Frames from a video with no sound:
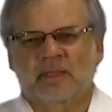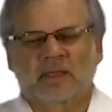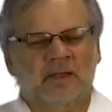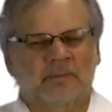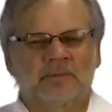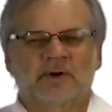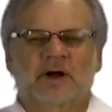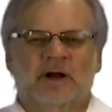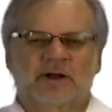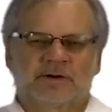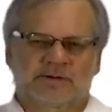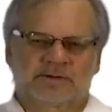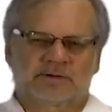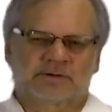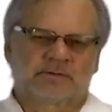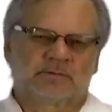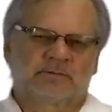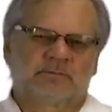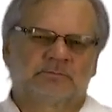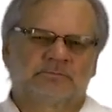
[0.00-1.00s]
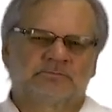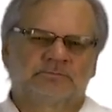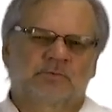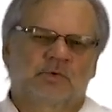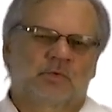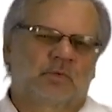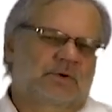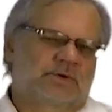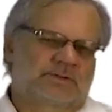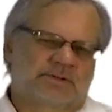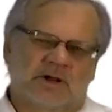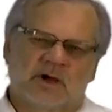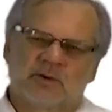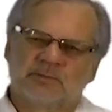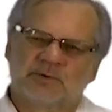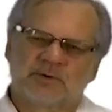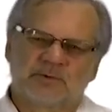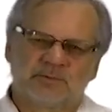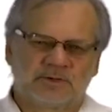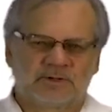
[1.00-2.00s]
immigrated or is now
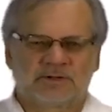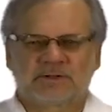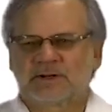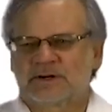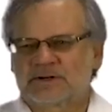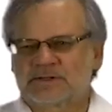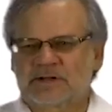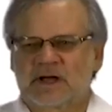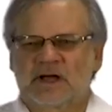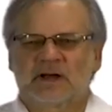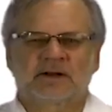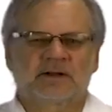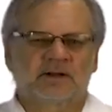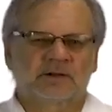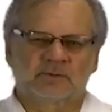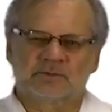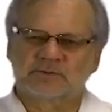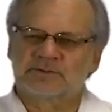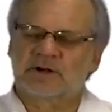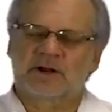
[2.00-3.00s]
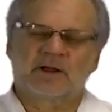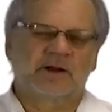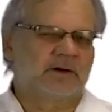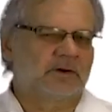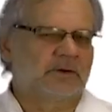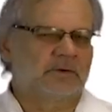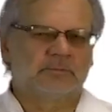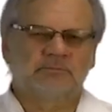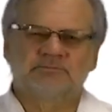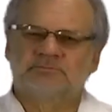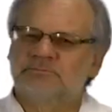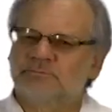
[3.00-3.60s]
permanently residing in Australia,